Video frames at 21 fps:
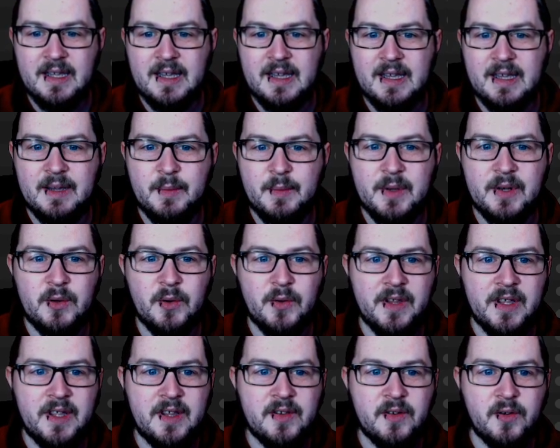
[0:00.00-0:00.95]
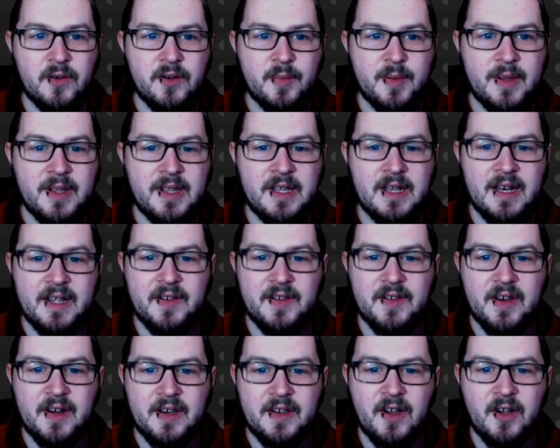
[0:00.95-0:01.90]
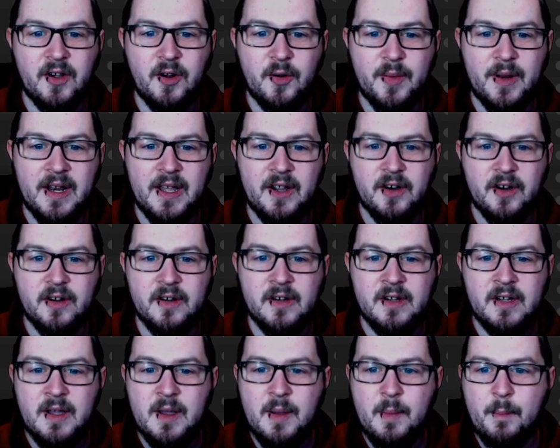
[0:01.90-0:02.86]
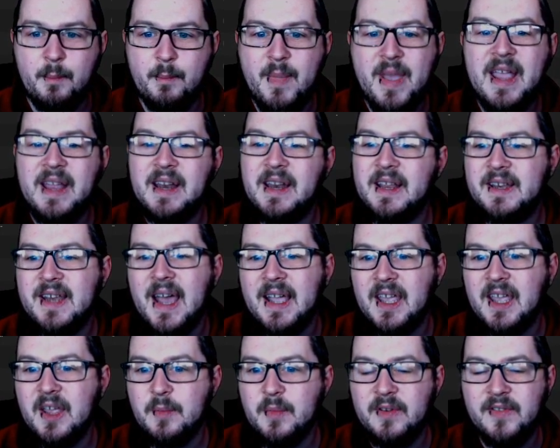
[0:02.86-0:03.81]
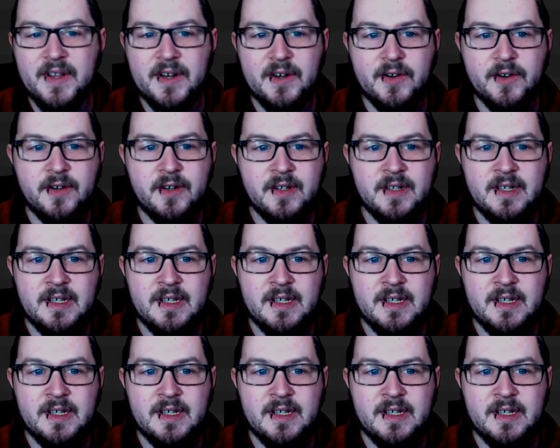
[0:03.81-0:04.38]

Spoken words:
I don't think he's going to be, like I said, he's not going to be like our main attacking midfielder.